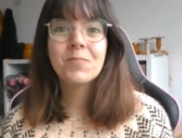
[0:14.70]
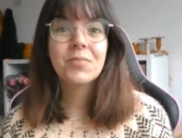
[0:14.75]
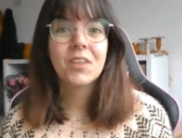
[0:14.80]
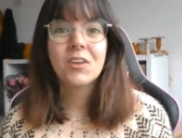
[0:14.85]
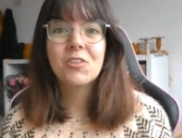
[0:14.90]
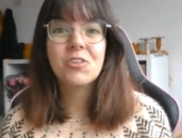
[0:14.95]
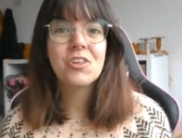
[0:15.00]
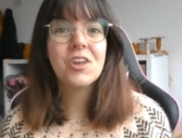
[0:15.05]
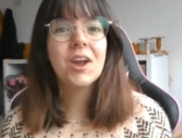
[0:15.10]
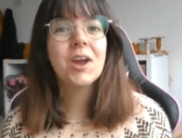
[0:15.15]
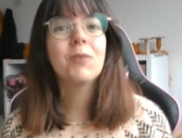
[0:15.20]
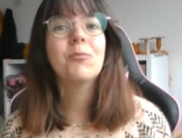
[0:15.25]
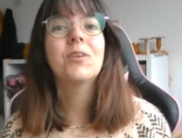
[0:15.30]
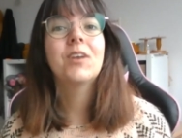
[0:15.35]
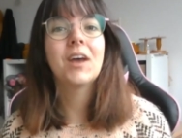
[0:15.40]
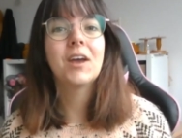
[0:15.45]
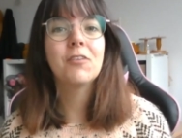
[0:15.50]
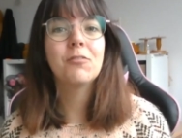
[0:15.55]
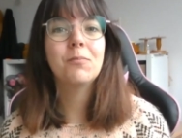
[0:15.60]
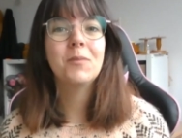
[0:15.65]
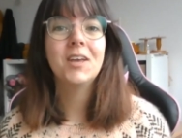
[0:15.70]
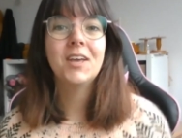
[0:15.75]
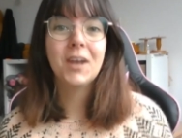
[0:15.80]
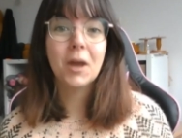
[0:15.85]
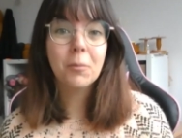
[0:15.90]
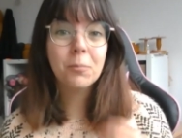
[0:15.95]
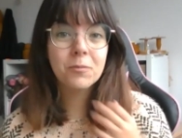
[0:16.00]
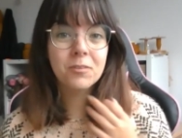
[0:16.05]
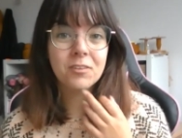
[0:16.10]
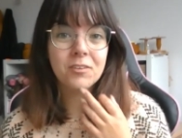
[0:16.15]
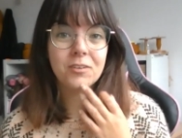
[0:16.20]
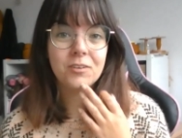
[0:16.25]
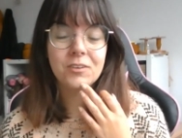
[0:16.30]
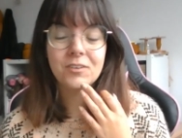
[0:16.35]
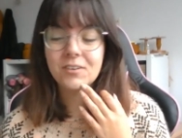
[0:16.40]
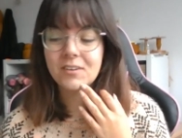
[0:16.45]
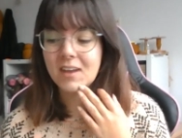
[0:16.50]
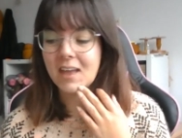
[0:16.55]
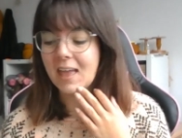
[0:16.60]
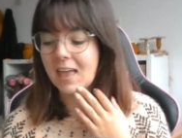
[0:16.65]
share what I've been up
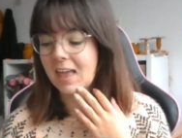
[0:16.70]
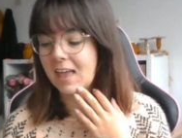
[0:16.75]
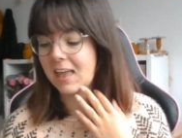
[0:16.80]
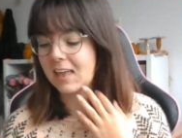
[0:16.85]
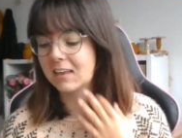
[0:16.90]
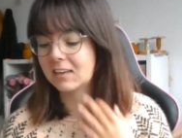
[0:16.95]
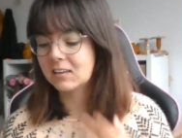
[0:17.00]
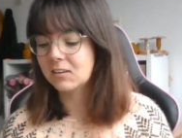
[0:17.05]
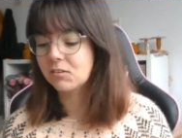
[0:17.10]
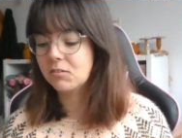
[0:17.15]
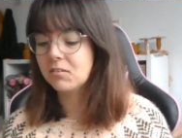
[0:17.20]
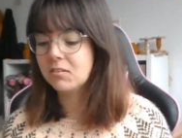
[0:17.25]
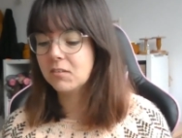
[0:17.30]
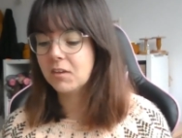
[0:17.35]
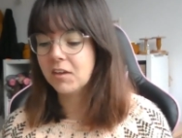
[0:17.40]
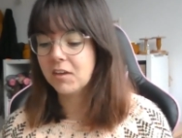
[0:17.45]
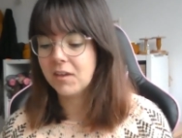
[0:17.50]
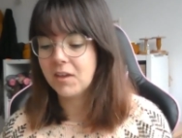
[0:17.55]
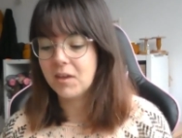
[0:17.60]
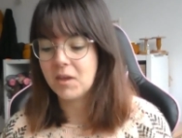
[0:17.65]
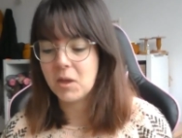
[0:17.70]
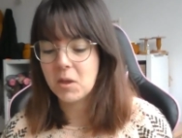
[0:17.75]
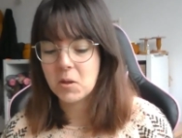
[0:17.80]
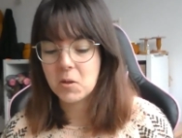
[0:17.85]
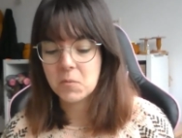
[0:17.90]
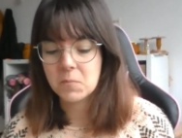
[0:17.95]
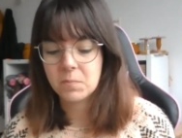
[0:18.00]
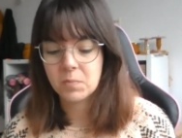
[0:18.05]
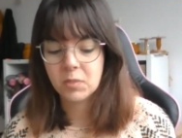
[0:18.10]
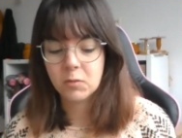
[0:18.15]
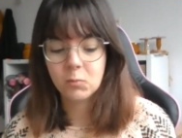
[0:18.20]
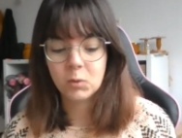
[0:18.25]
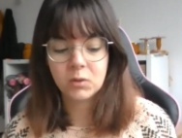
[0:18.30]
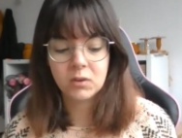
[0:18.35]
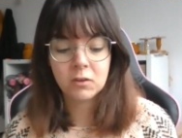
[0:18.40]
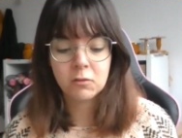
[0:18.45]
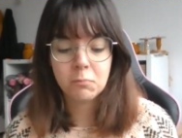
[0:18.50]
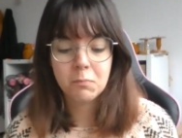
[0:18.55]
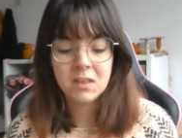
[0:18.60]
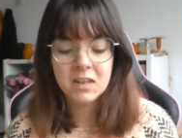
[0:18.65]
to and what
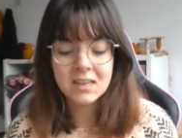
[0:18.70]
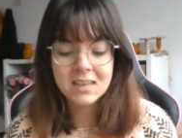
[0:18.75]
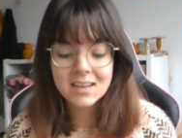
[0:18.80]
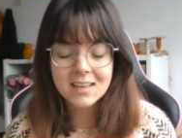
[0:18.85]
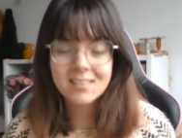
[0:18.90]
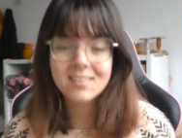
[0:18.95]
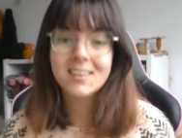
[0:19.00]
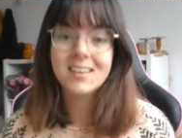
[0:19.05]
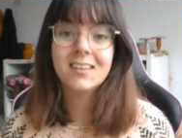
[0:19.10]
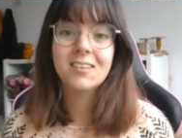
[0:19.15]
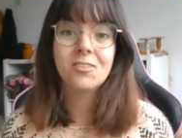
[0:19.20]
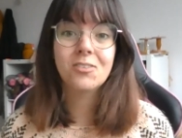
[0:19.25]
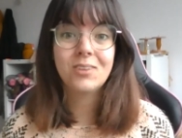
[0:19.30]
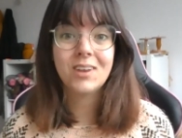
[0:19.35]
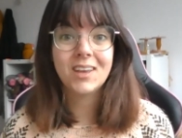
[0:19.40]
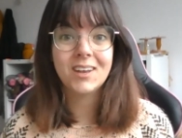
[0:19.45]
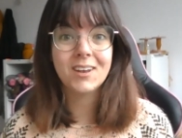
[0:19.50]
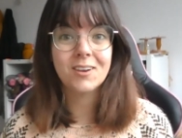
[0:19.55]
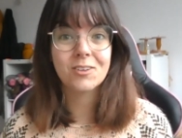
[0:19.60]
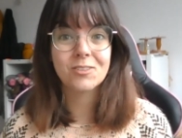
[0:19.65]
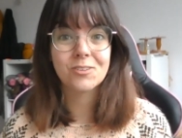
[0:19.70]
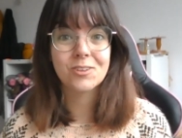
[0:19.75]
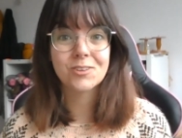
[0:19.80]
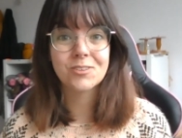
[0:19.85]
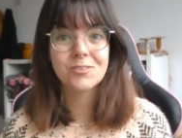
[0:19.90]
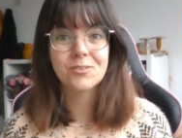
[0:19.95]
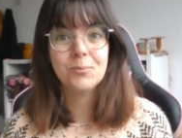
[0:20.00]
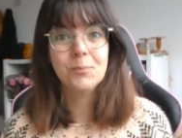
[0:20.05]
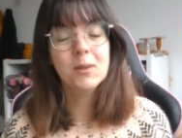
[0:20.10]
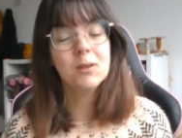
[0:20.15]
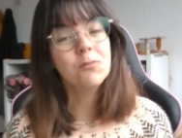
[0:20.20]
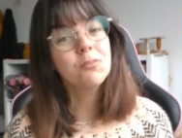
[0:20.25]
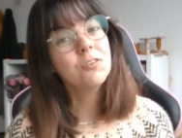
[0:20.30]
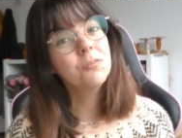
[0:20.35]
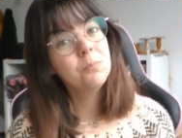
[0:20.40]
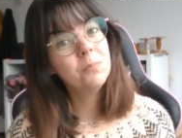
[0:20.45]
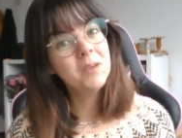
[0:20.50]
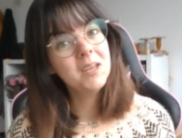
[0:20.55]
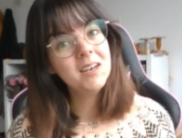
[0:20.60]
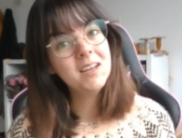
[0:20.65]
I've been knitting. Today there's also a bit of
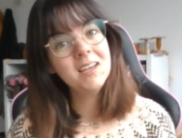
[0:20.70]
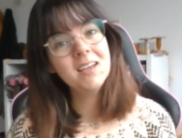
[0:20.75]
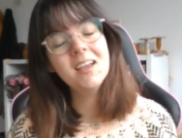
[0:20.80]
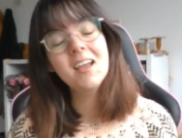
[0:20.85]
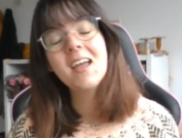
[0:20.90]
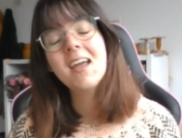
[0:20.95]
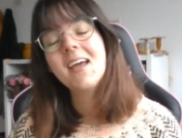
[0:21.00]
spinning.